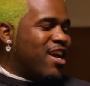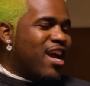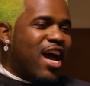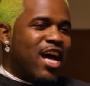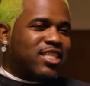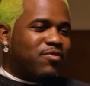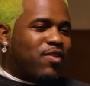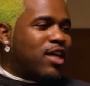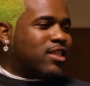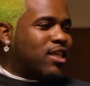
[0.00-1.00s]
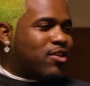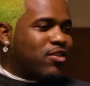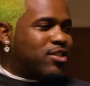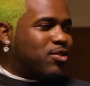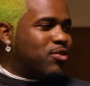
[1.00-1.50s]
It had Swarovski
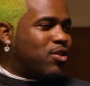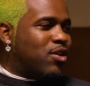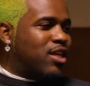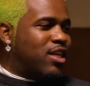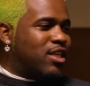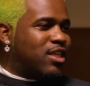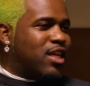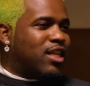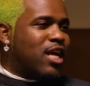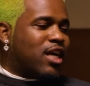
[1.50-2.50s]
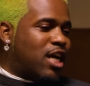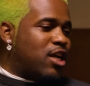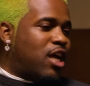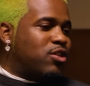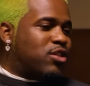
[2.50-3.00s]
crystals on it and shit like that, because
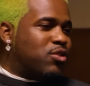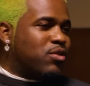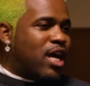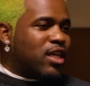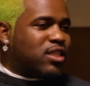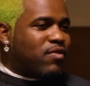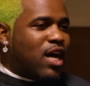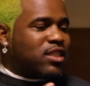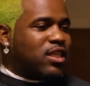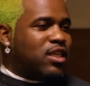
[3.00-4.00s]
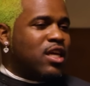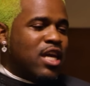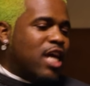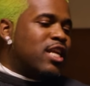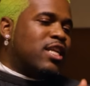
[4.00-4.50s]
I used to do like Swarovski. It
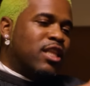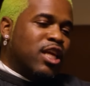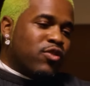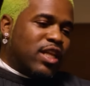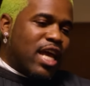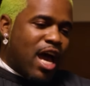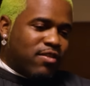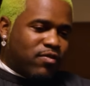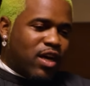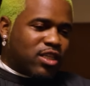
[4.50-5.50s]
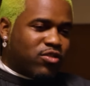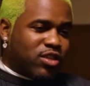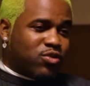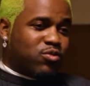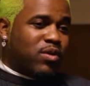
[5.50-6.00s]
didn't literally have Swarovski
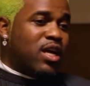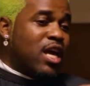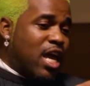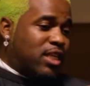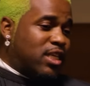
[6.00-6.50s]
crystals, but it